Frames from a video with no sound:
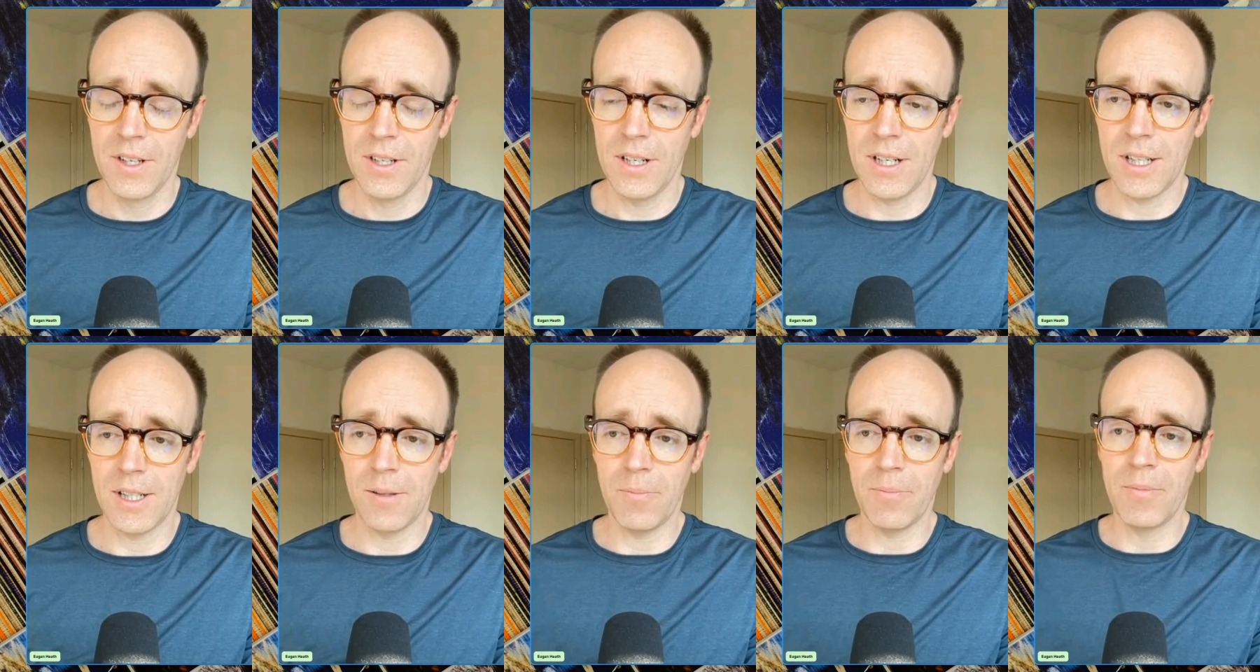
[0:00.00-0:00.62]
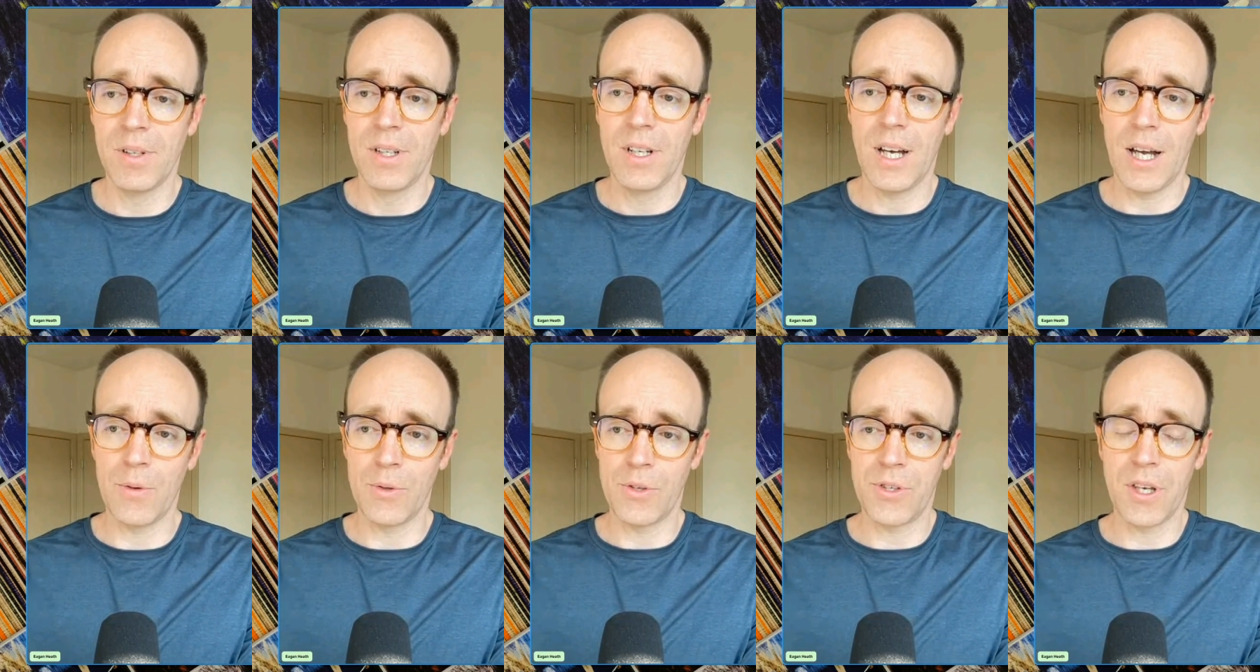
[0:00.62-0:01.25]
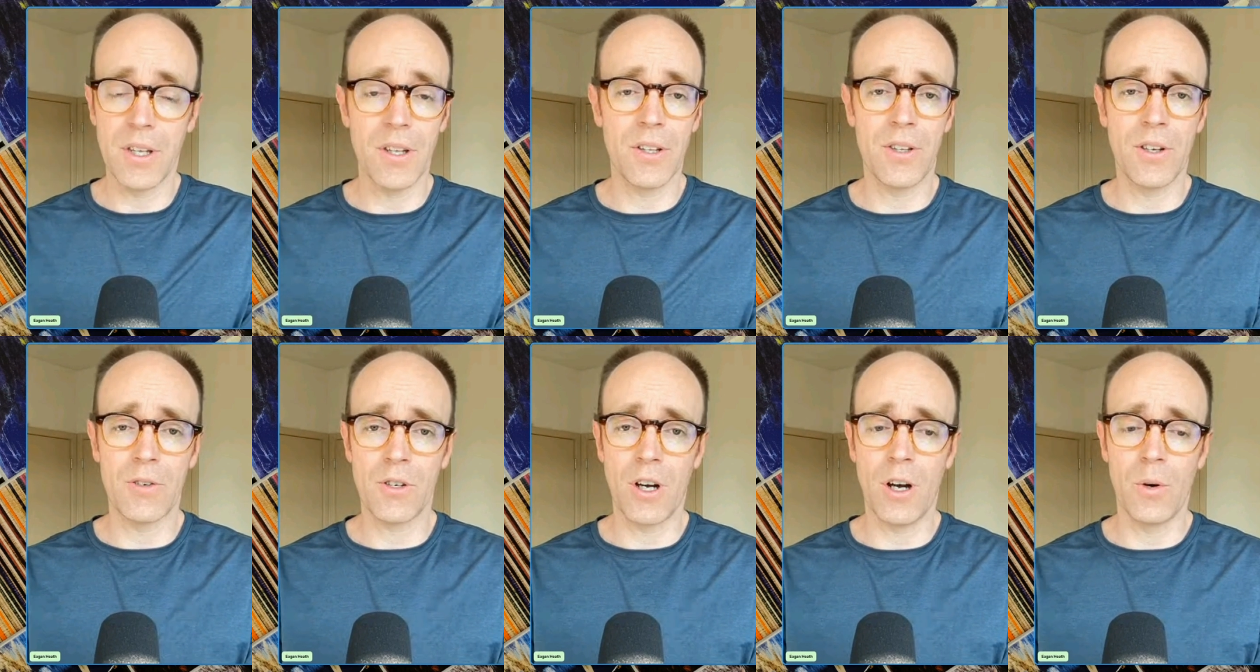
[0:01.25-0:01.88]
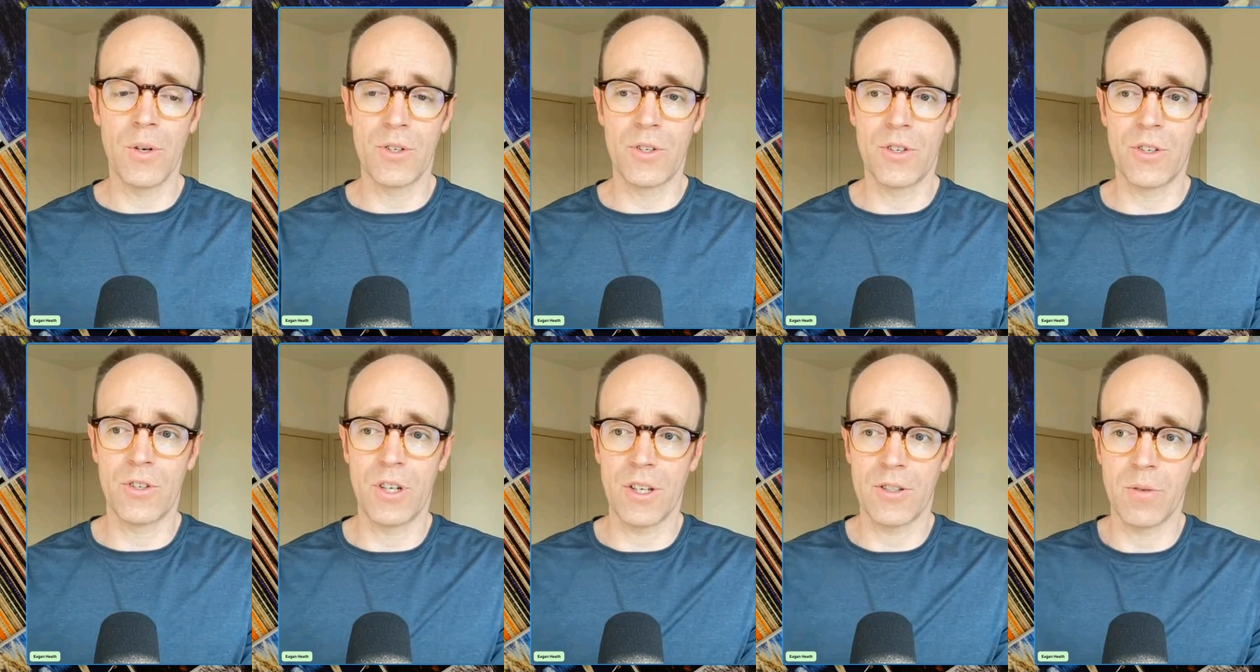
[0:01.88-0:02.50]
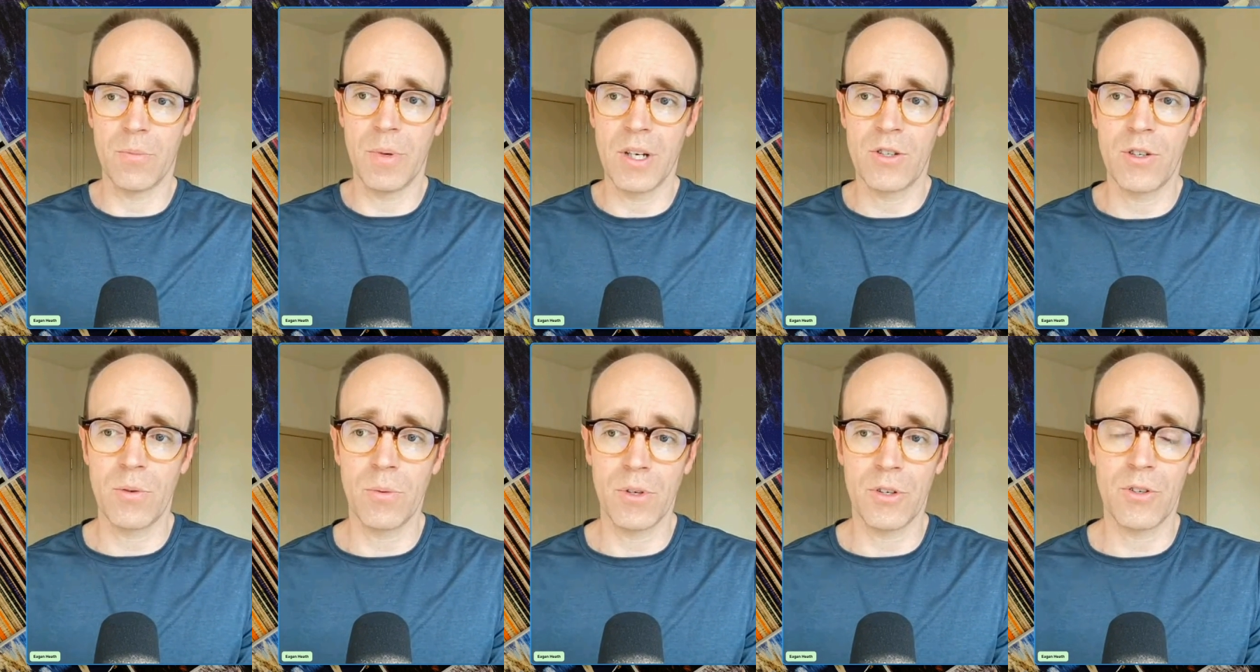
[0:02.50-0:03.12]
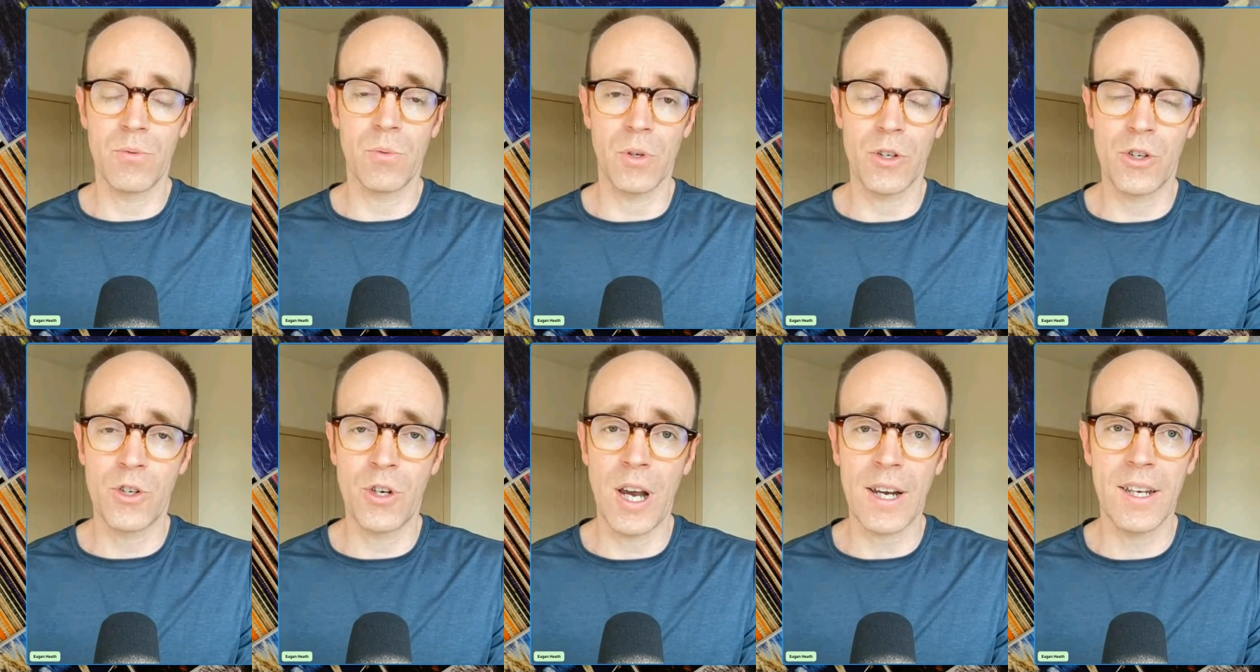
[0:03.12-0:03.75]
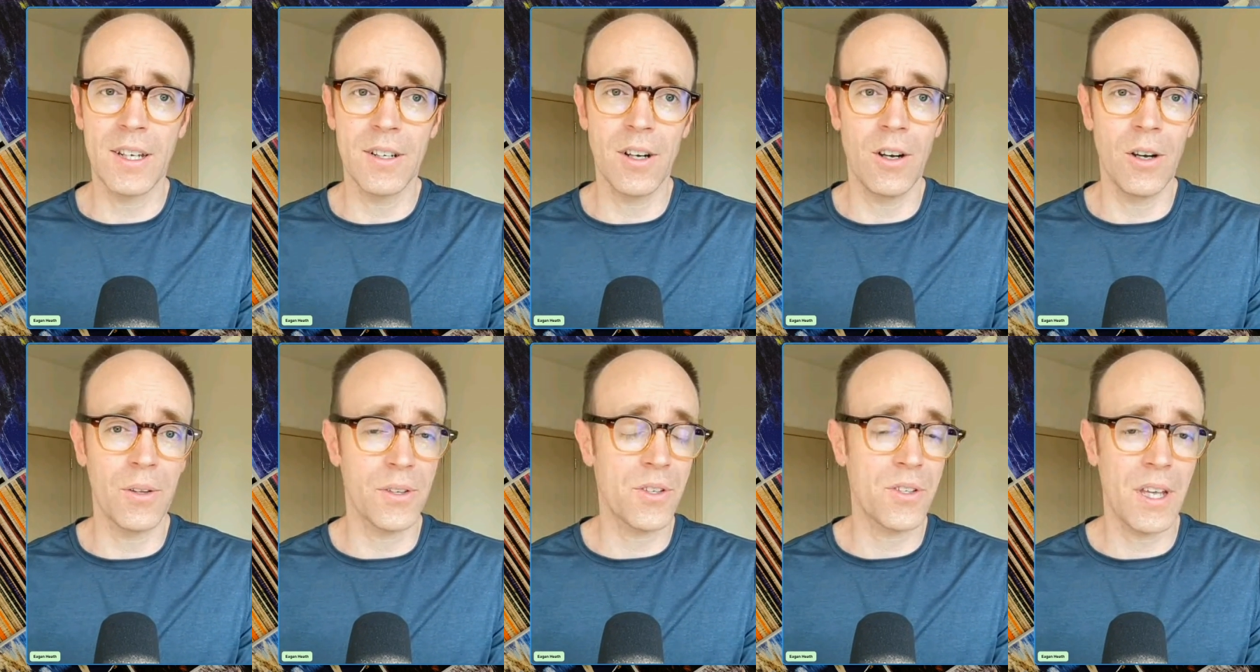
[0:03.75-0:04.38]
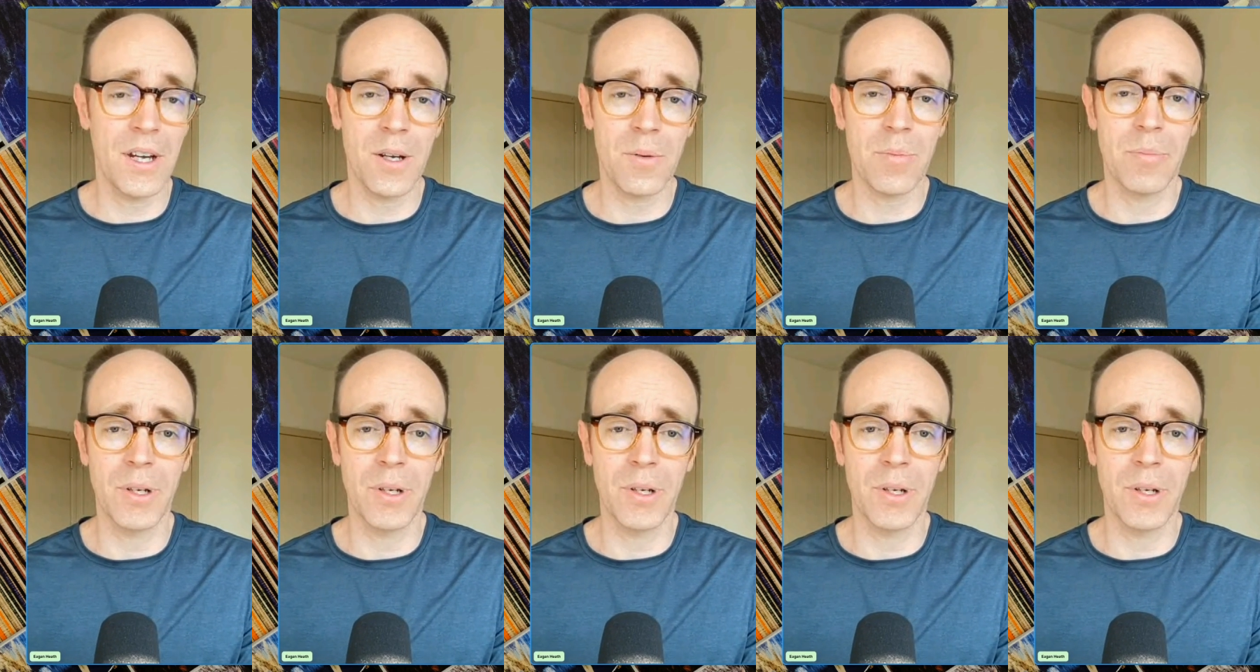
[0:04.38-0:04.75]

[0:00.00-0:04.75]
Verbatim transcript: Um, I would say there's always just a chance to make sure we're we're checking all the setup,